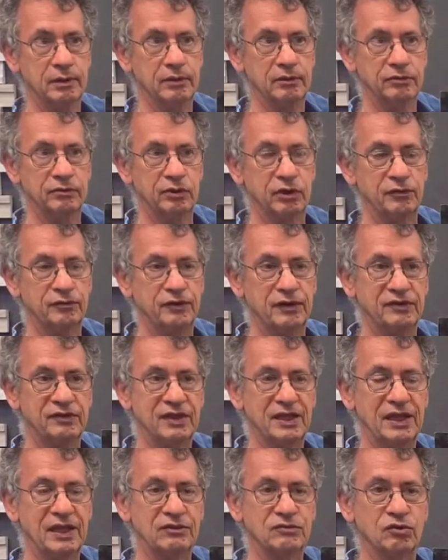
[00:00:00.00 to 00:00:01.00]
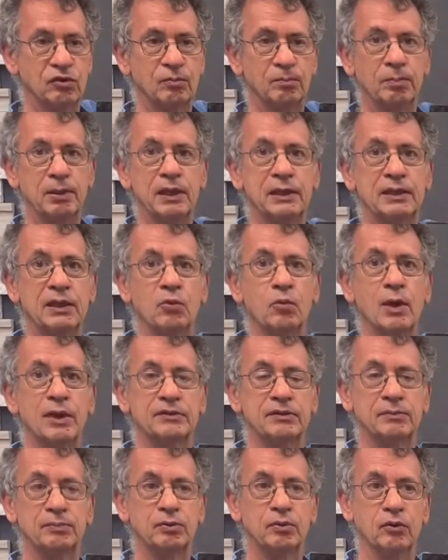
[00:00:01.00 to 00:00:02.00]
surface is completely
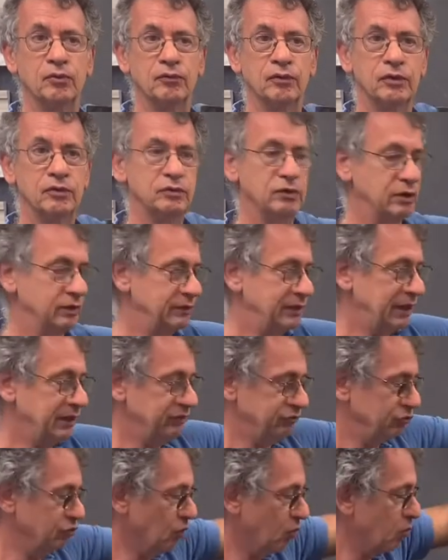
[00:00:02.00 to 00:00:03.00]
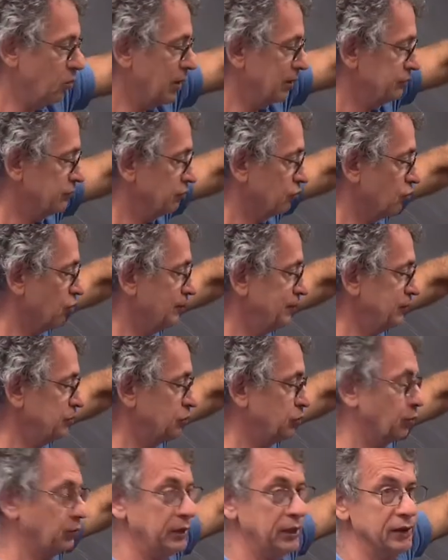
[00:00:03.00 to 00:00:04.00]
waterproof. There, there is no water coming
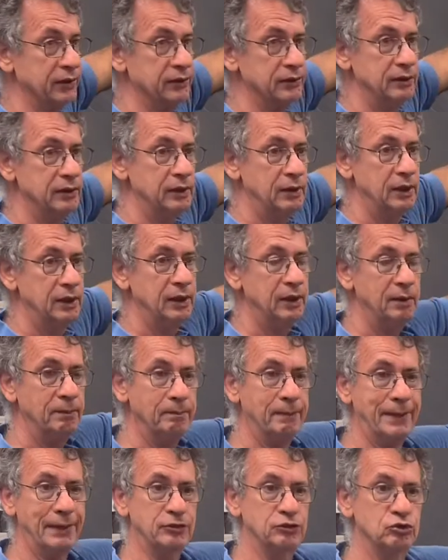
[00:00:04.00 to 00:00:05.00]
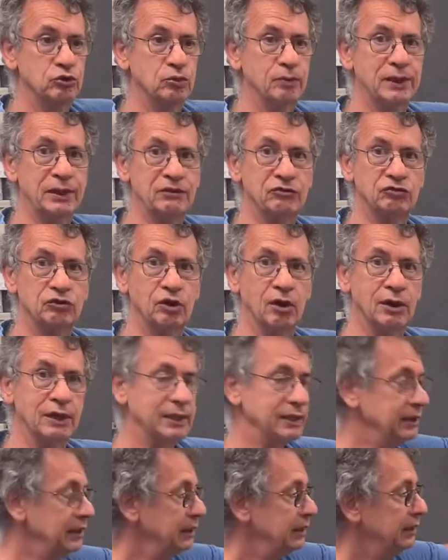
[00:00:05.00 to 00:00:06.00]
through here. Make sure when
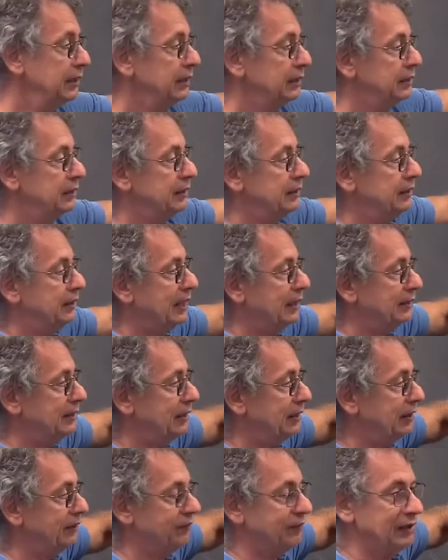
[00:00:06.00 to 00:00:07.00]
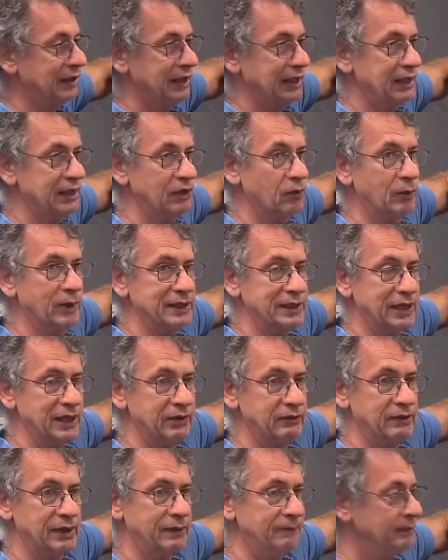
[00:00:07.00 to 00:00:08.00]
installing that in, in a wet
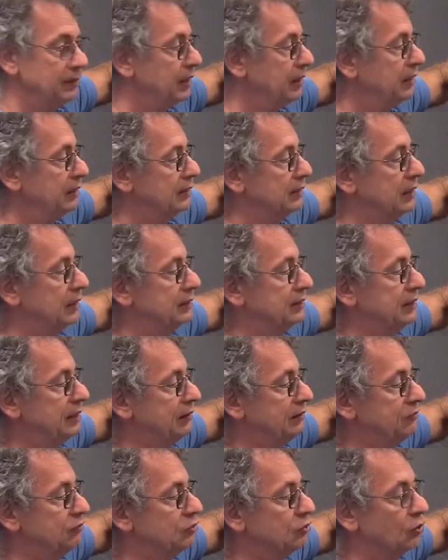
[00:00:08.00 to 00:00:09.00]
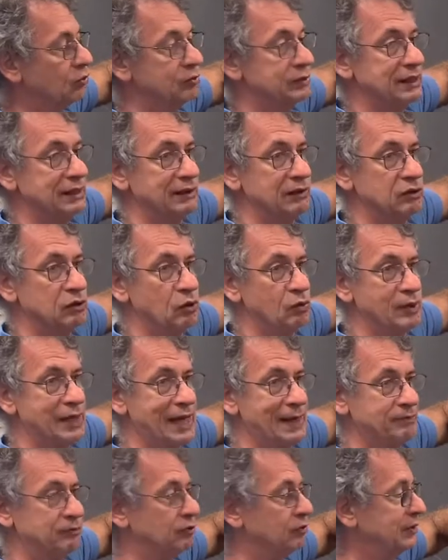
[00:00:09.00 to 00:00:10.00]
area, that there is no, there are no
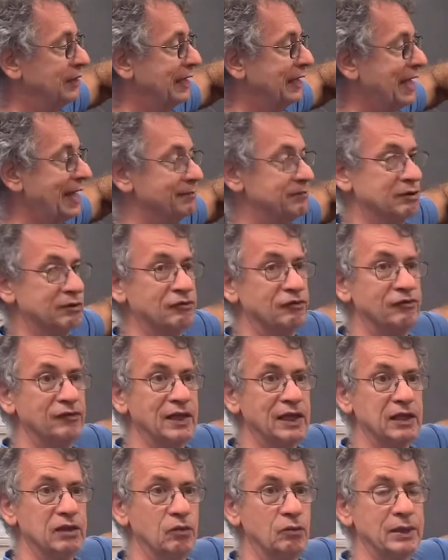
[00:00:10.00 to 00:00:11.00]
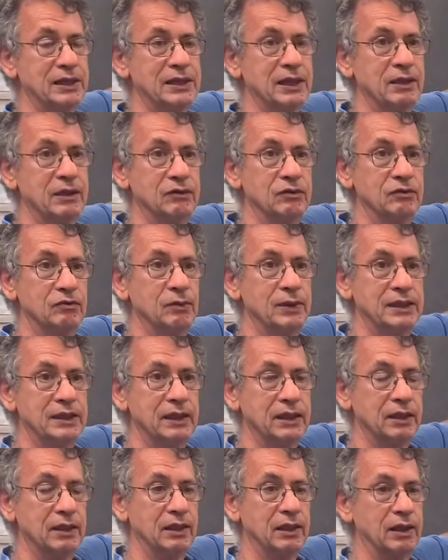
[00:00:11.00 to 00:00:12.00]
gaps or the gaps are filled with a, with
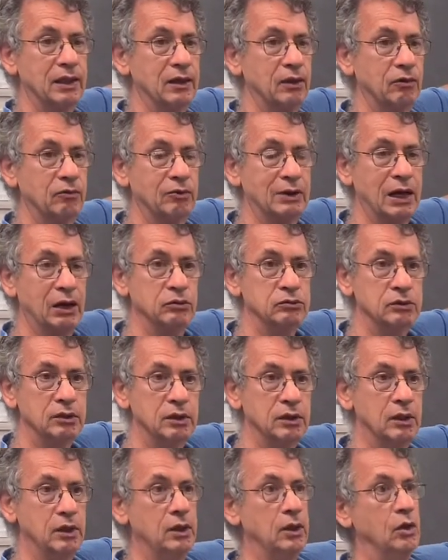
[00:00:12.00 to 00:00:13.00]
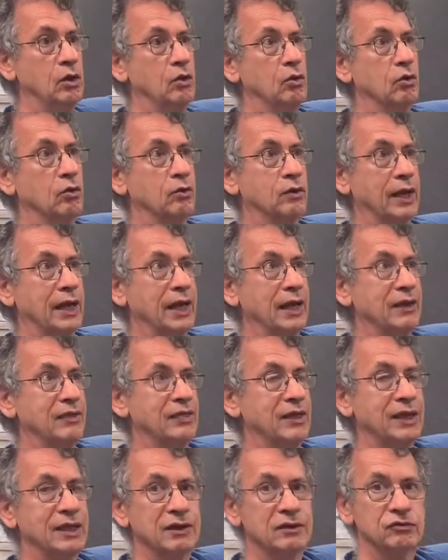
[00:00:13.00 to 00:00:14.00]
a, a grout or
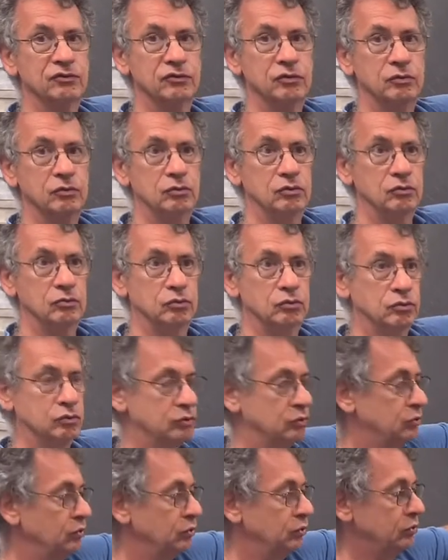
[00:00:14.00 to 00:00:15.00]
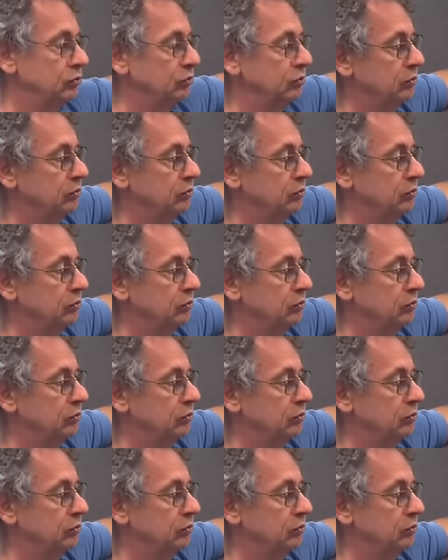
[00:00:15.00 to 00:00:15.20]
anything else to